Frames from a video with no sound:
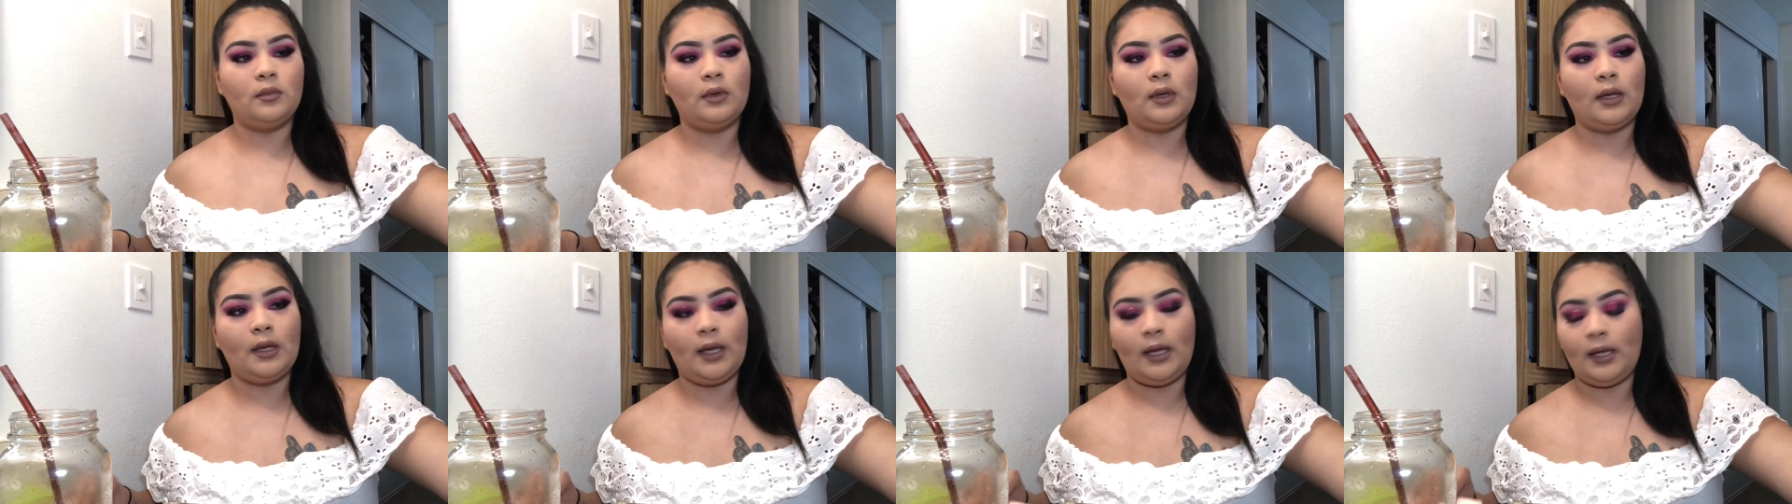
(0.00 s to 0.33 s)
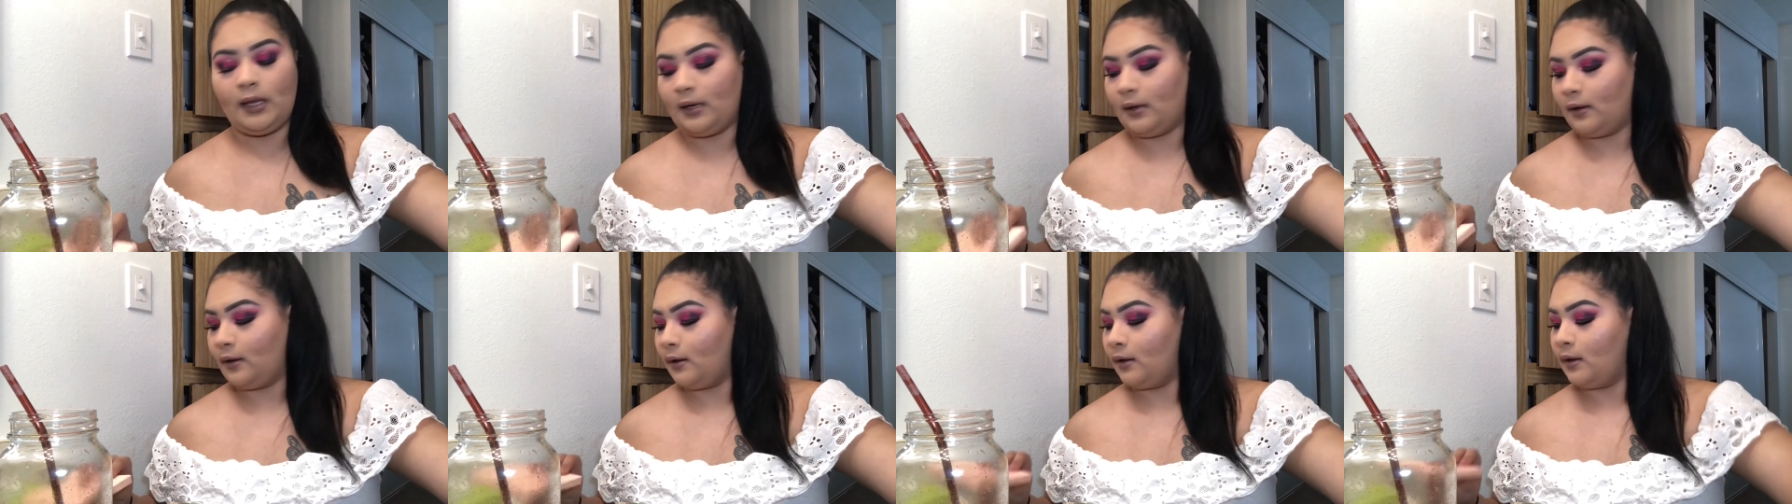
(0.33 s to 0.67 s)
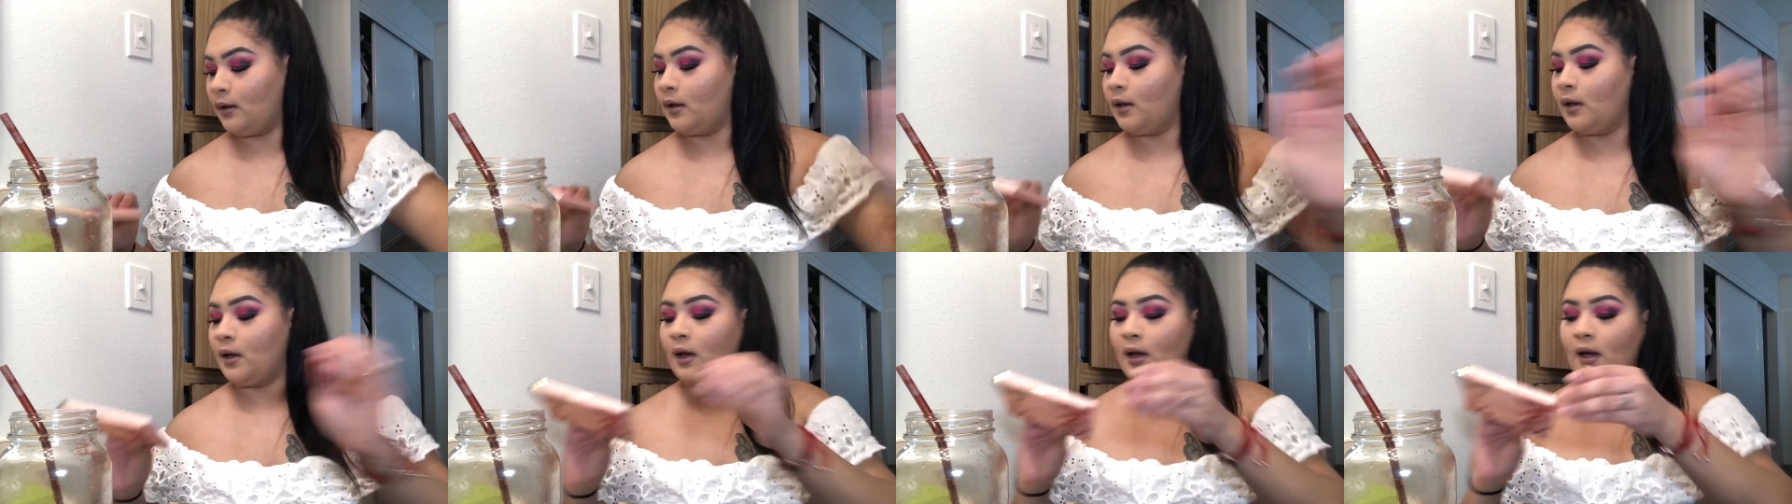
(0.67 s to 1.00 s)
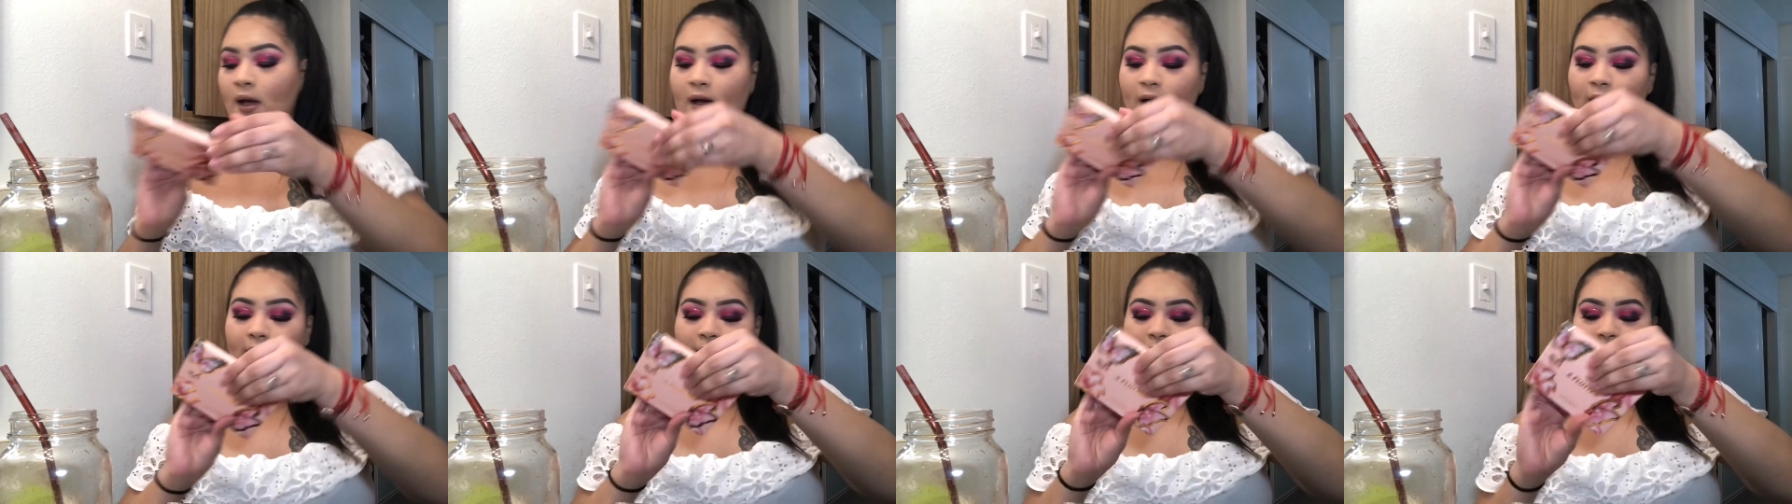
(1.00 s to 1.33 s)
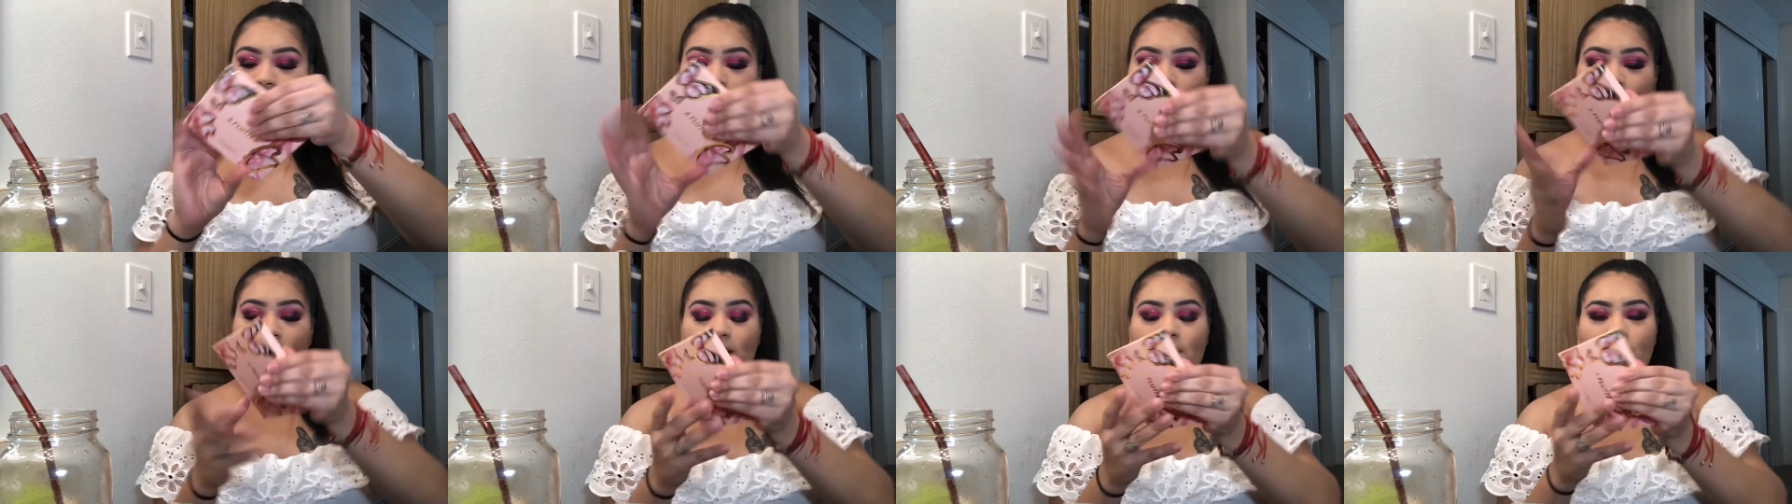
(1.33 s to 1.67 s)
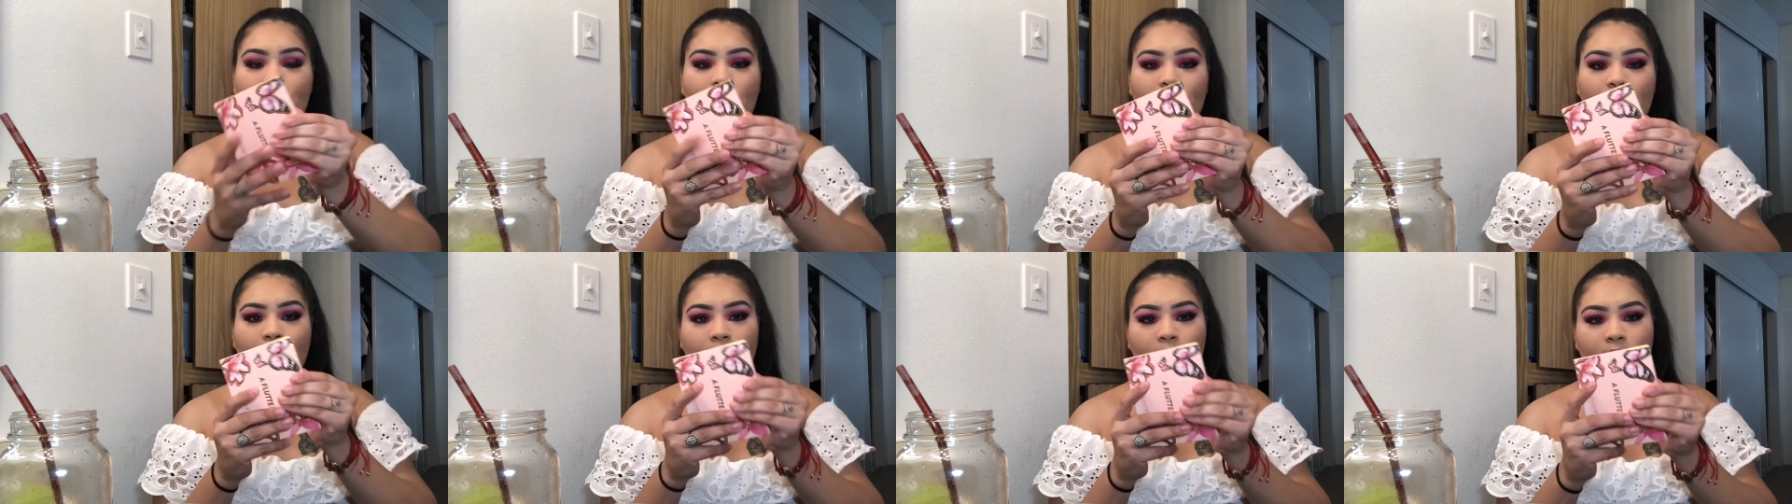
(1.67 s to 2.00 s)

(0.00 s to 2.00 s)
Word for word: in a flutter